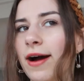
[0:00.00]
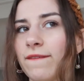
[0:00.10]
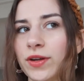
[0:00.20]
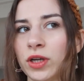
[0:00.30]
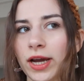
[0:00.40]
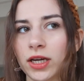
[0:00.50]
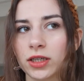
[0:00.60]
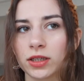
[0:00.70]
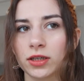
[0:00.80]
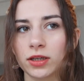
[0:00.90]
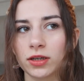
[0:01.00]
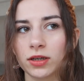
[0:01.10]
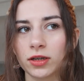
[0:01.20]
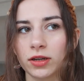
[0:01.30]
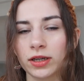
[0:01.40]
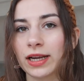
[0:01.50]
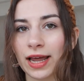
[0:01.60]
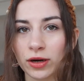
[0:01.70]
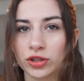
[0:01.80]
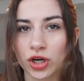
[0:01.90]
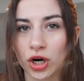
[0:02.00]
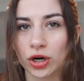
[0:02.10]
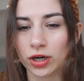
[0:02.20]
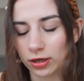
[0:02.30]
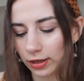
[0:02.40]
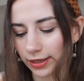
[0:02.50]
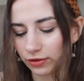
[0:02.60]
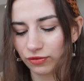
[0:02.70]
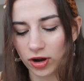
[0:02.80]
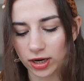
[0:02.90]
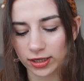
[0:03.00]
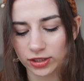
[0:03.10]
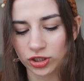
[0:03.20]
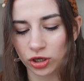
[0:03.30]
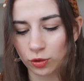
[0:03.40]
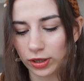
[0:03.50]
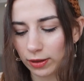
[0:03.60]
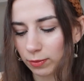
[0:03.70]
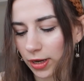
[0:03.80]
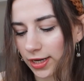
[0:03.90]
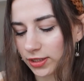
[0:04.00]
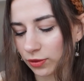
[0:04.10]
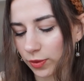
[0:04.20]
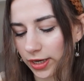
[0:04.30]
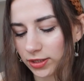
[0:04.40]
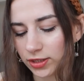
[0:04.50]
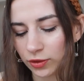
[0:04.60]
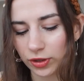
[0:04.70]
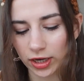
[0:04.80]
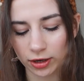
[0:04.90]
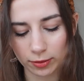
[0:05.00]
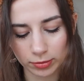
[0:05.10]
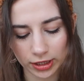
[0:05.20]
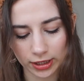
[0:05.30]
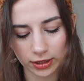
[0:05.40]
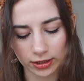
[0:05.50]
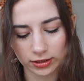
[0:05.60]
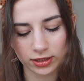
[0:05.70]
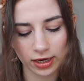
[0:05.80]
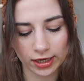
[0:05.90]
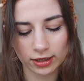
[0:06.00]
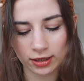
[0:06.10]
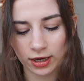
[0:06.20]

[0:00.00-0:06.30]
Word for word: I feel like the clouds are, like the fog is slowly passing away. It's still here, but it's like